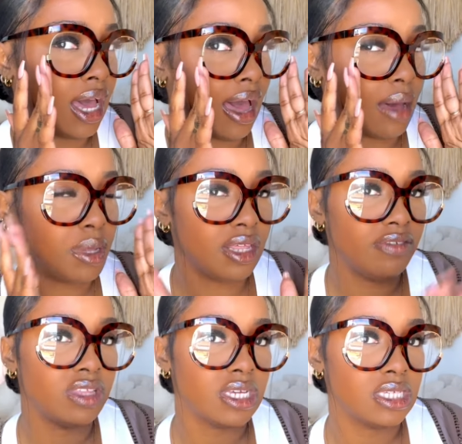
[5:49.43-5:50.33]
I
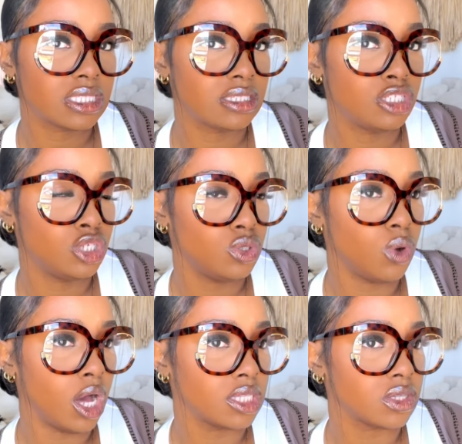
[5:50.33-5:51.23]
believe these do
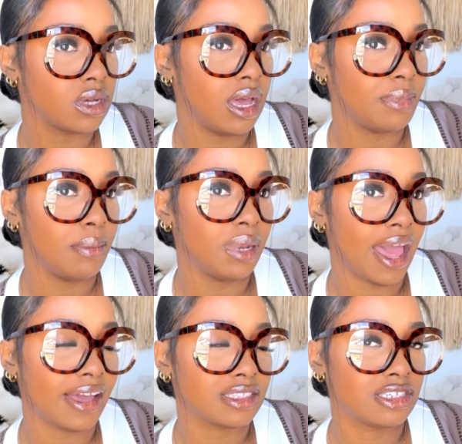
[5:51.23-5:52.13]
also come in
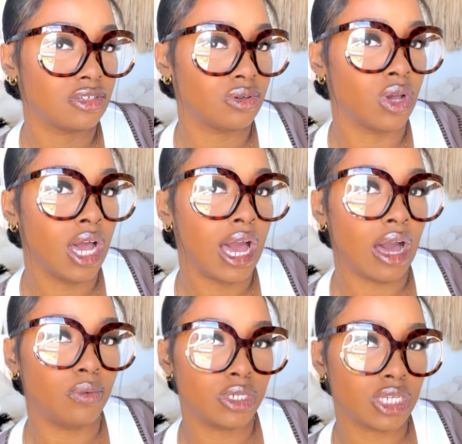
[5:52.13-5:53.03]
black too.
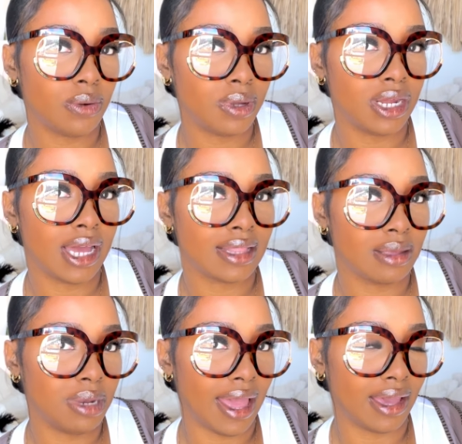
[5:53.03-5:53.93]
I wish I would have got
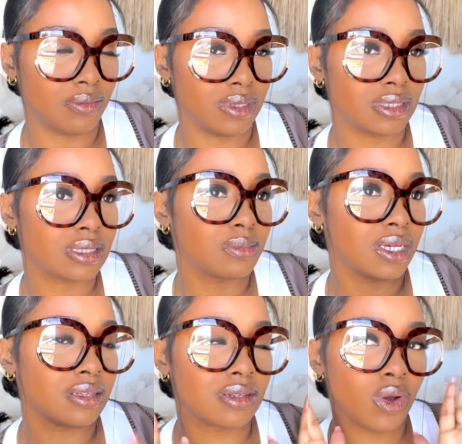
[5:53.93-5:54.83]
the black ones,
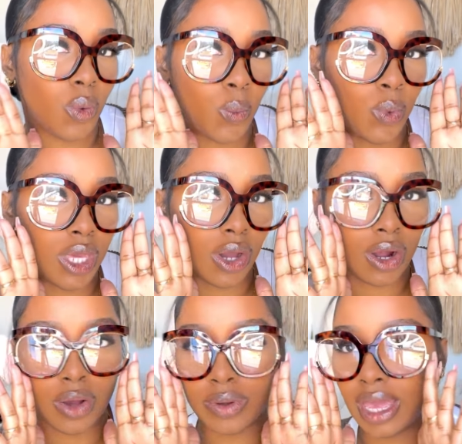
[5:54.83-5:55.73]
but we
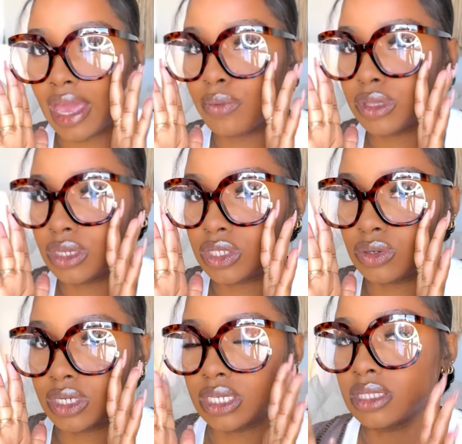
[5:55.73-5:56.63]
are okay with the
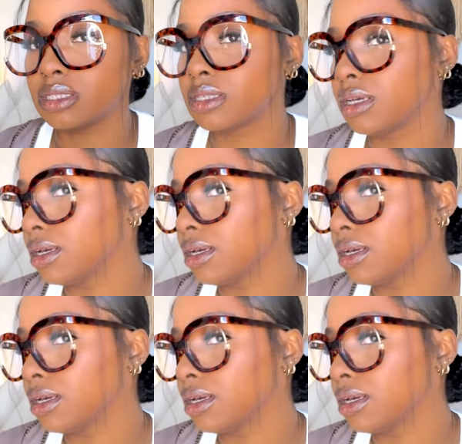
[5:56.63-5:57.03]
tortoise.